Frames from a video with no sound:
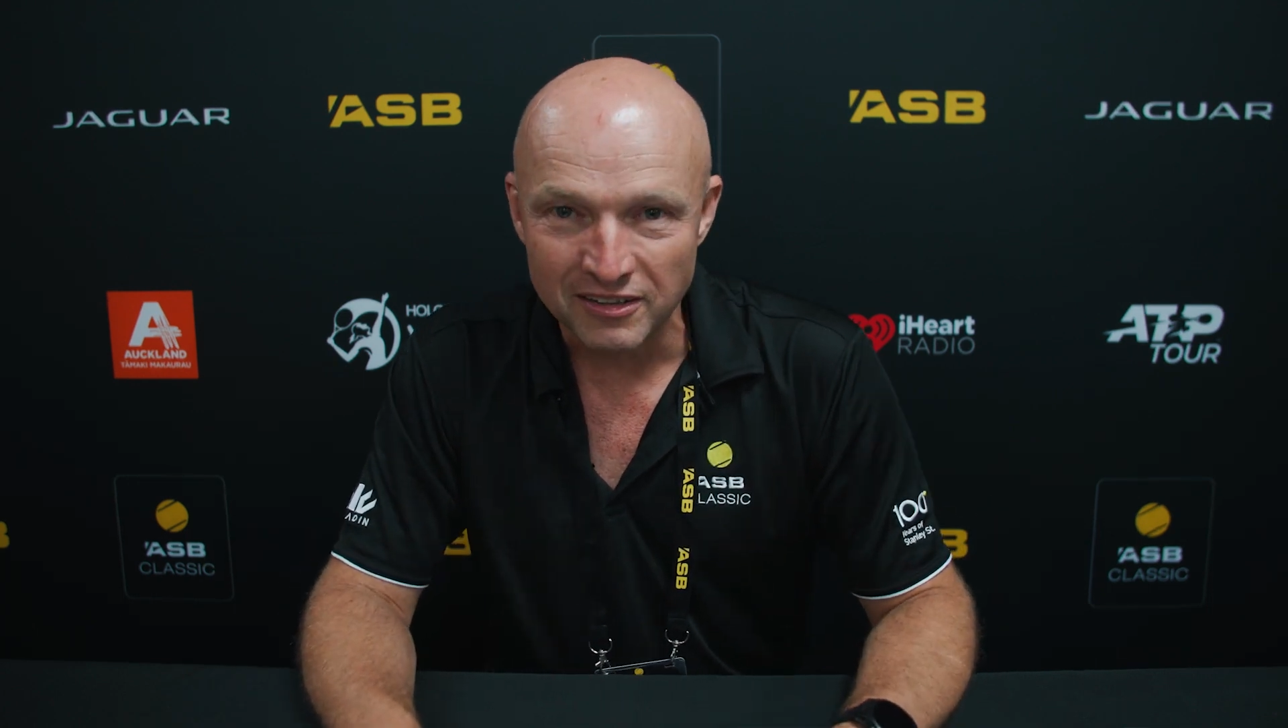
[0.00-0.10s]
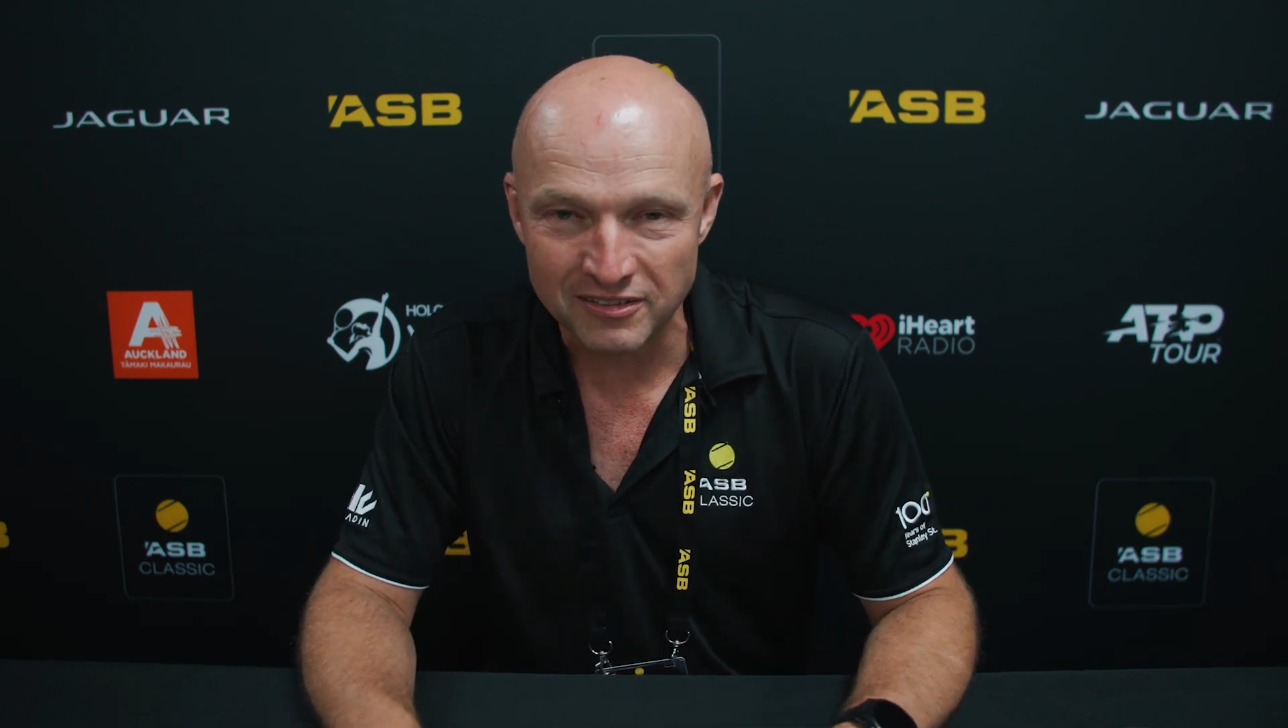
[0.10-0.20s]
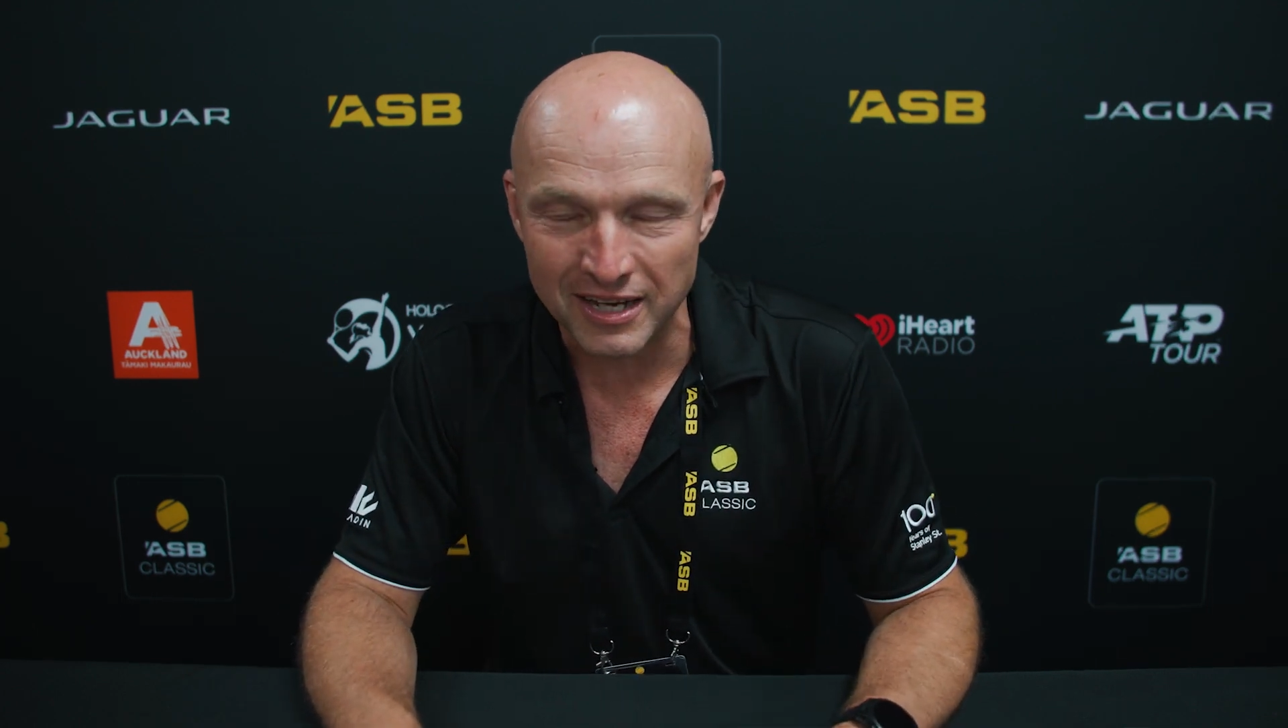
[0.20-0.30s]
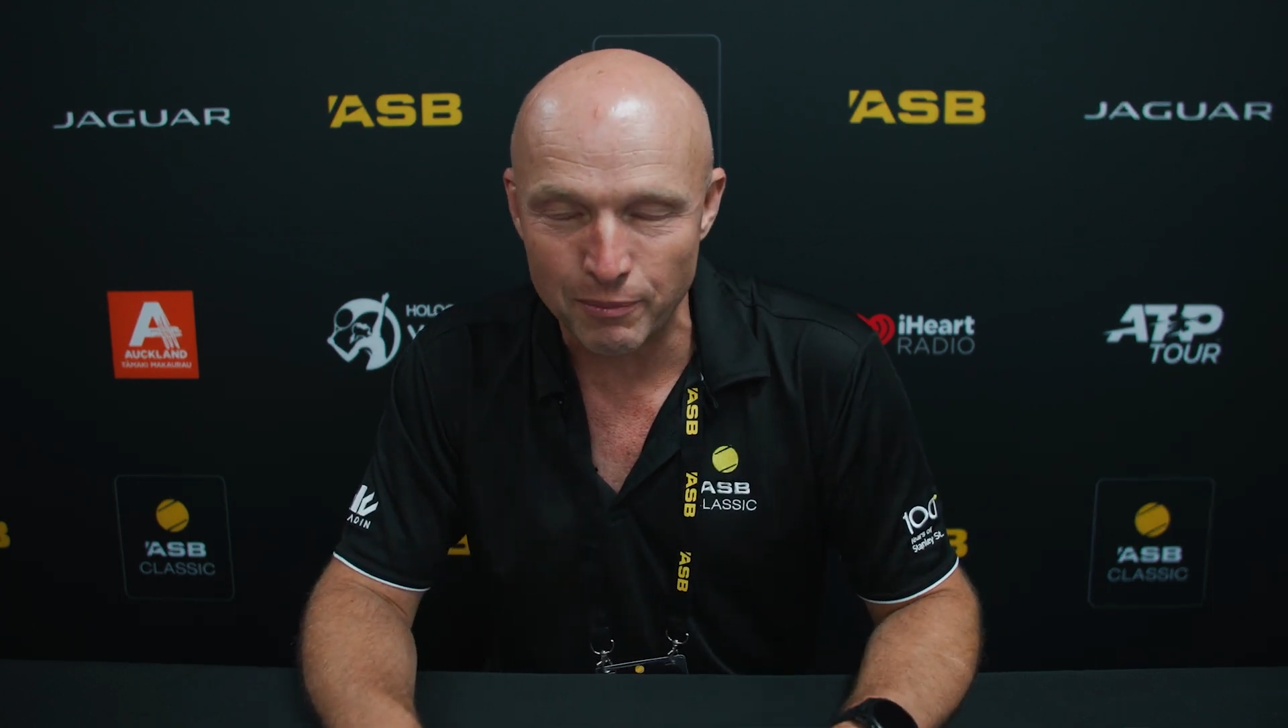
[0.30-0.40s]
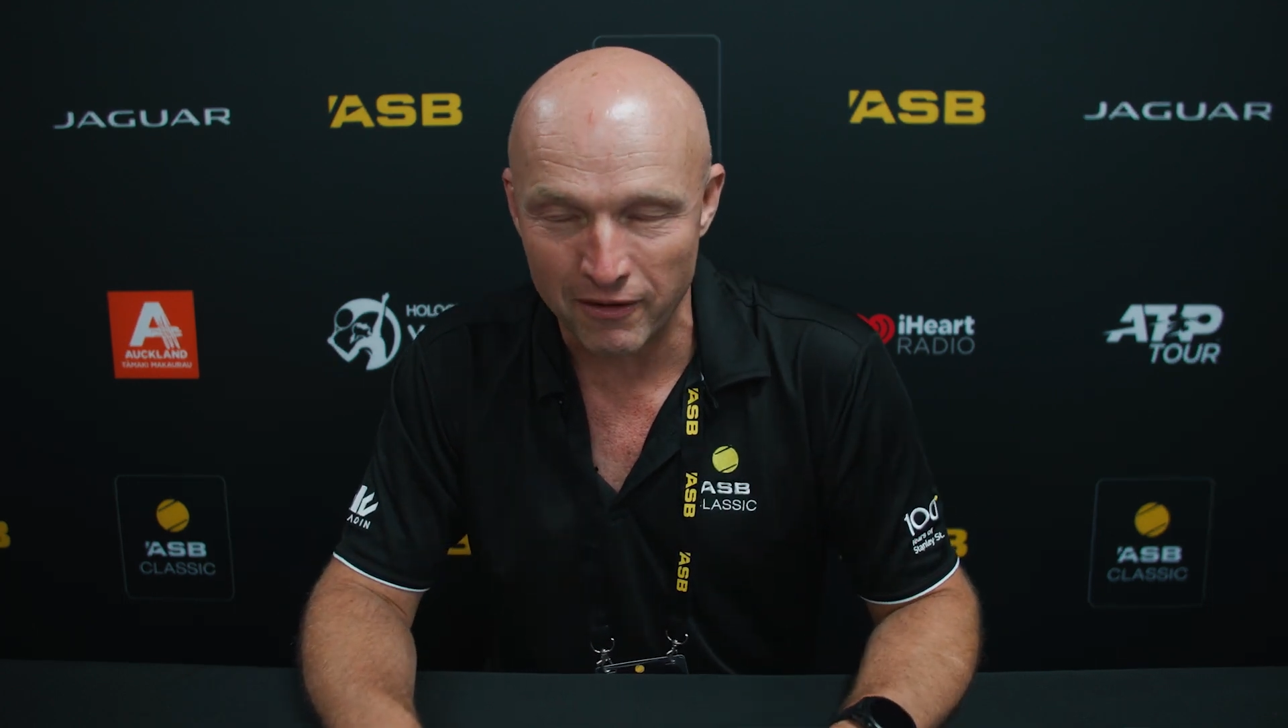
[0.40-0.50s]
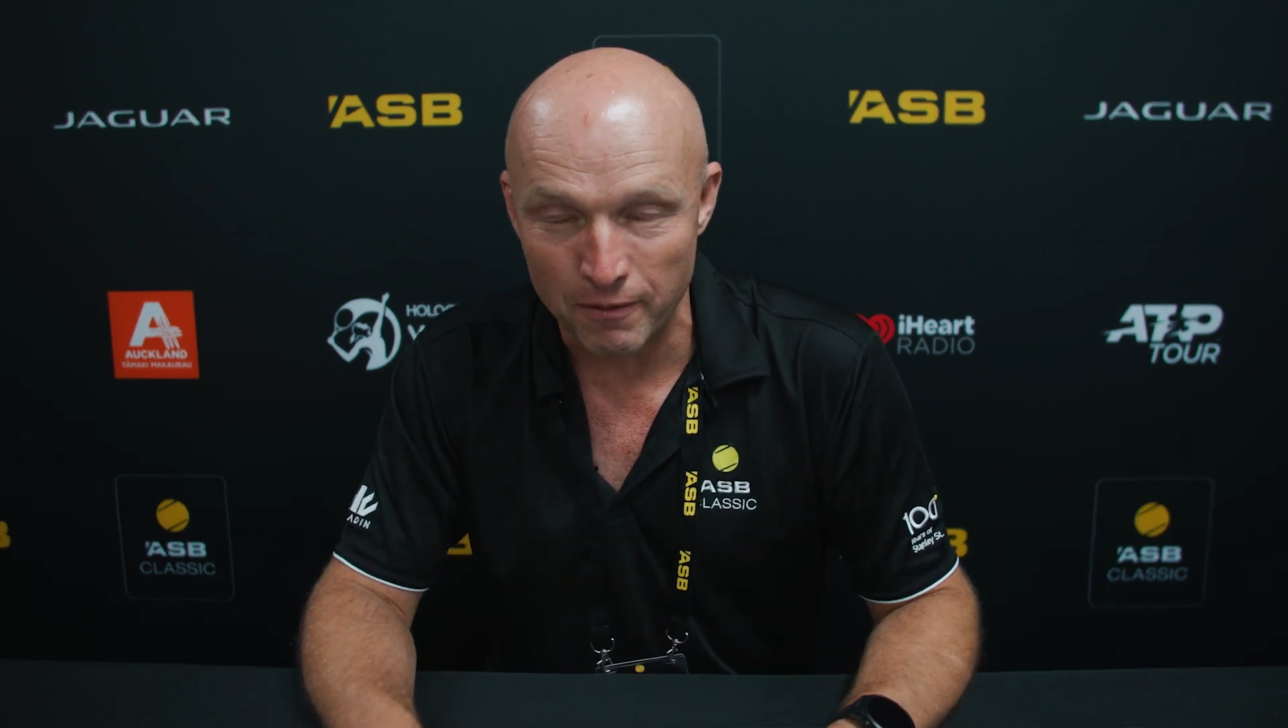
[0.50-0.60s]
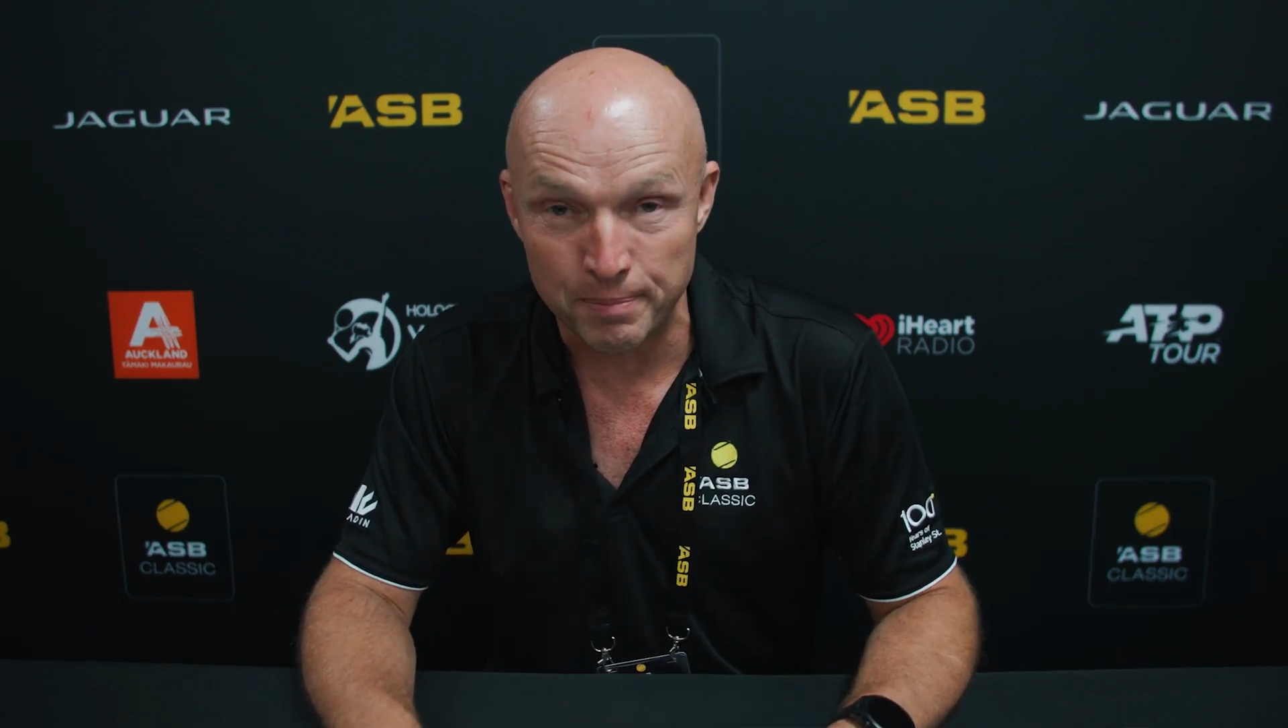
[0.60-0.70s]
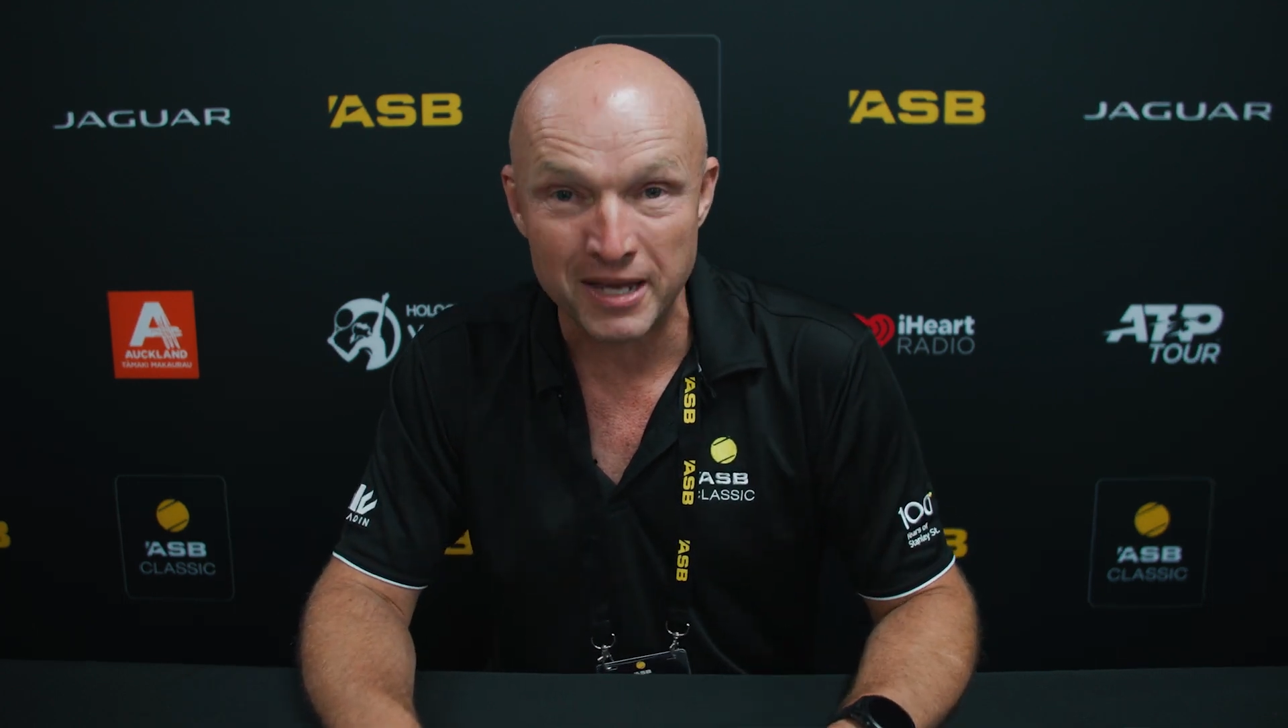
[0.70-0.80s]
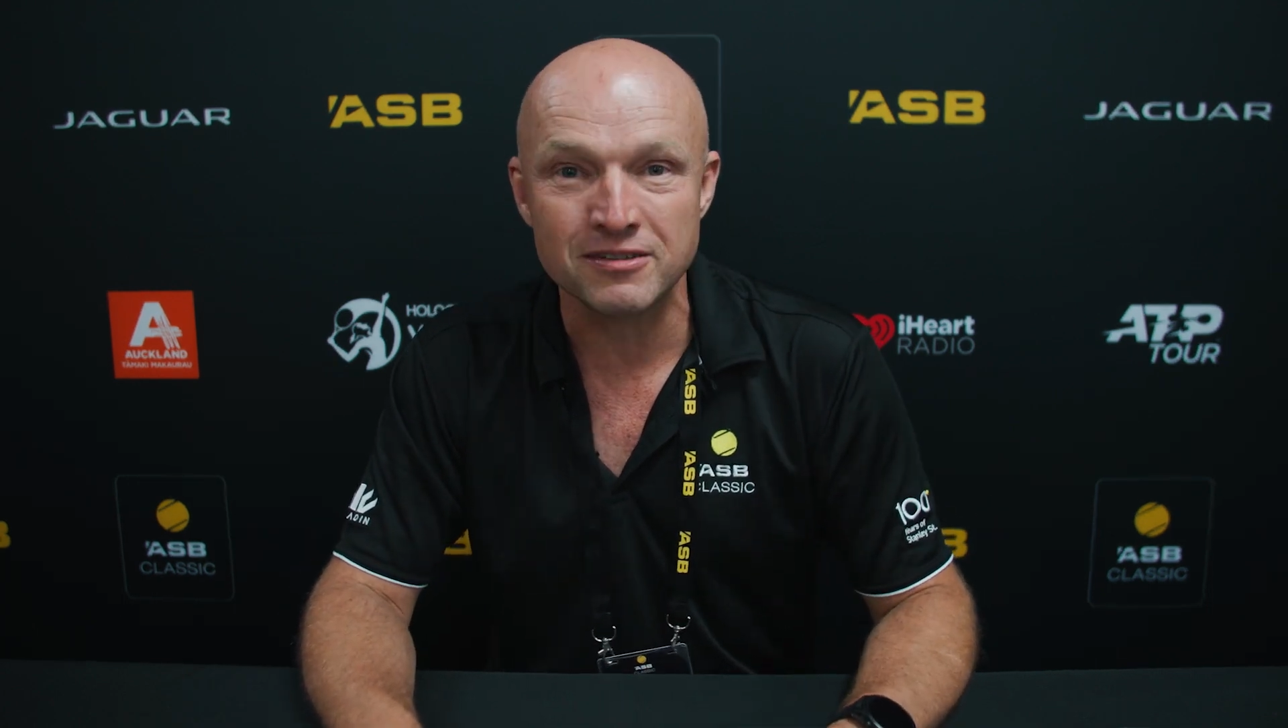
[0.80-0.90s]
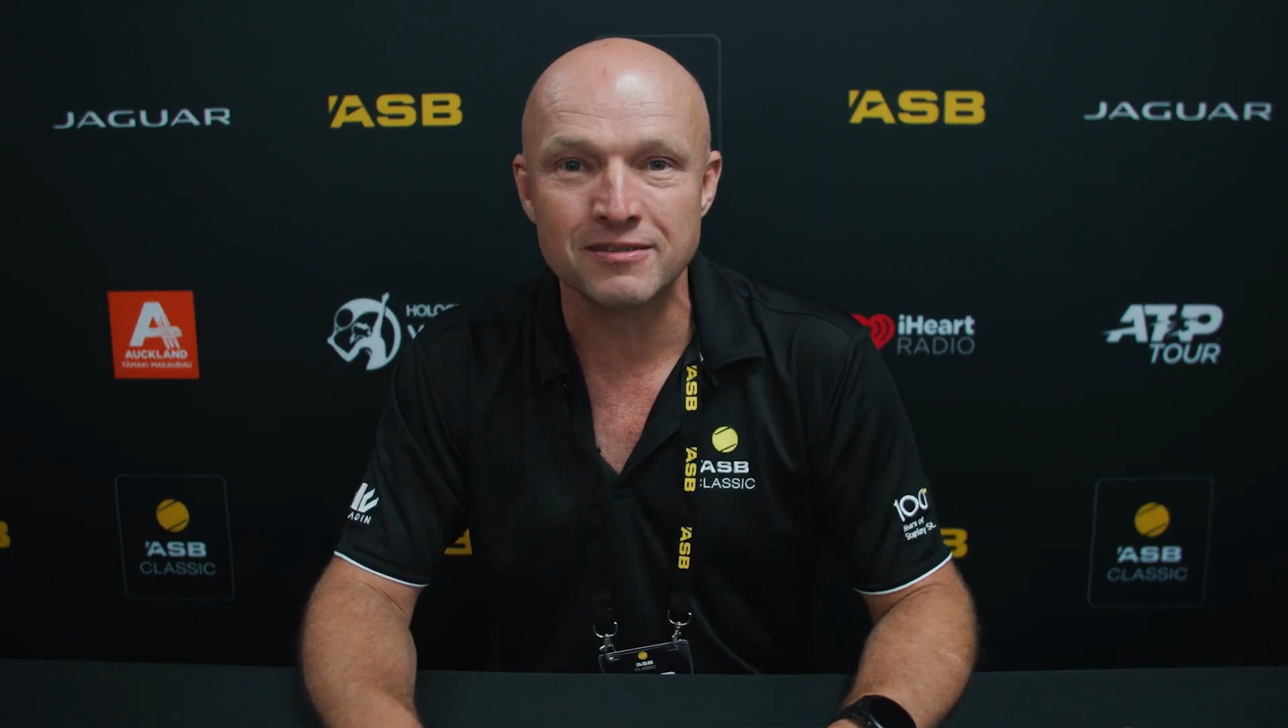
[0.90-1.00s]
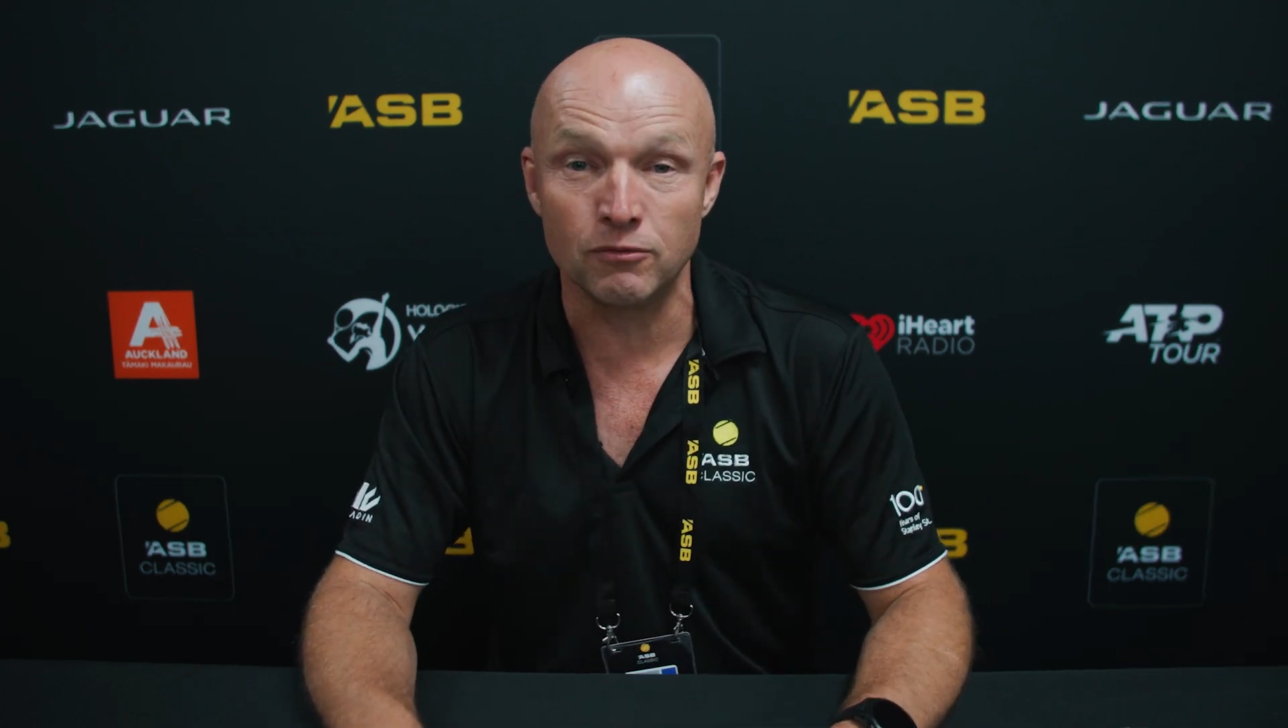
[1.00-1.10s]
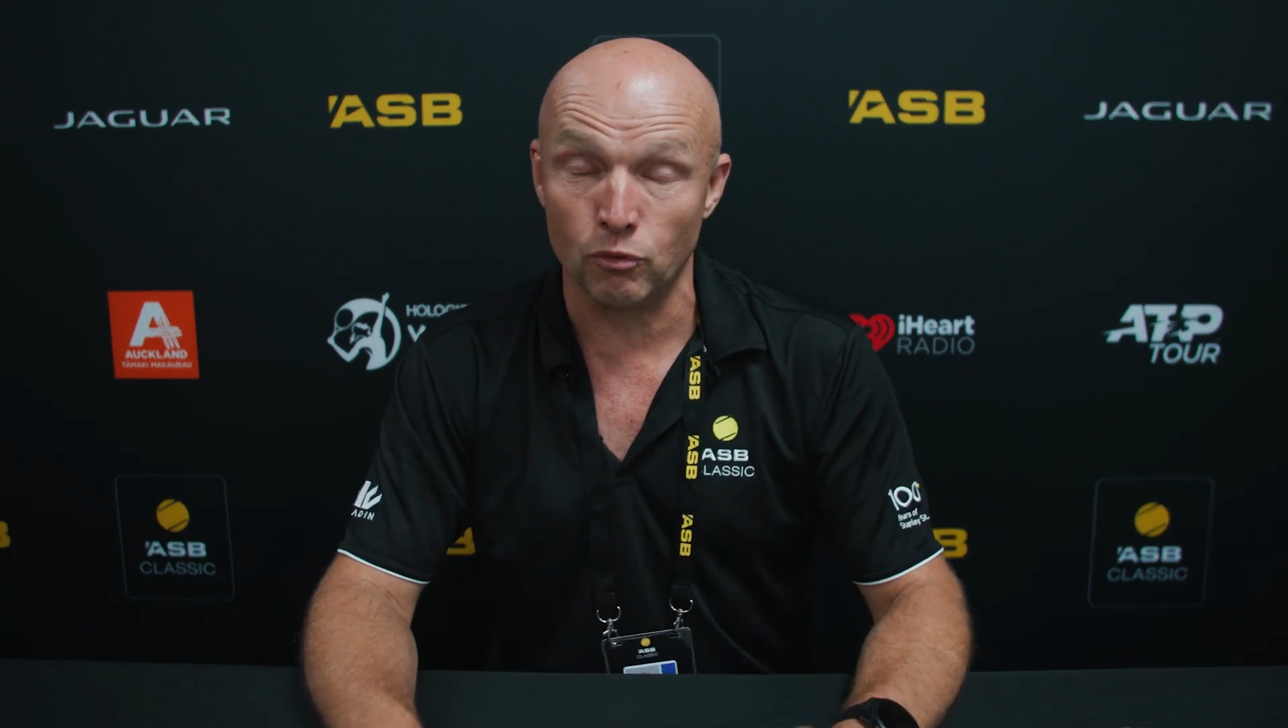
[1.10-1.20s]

to see one of the best,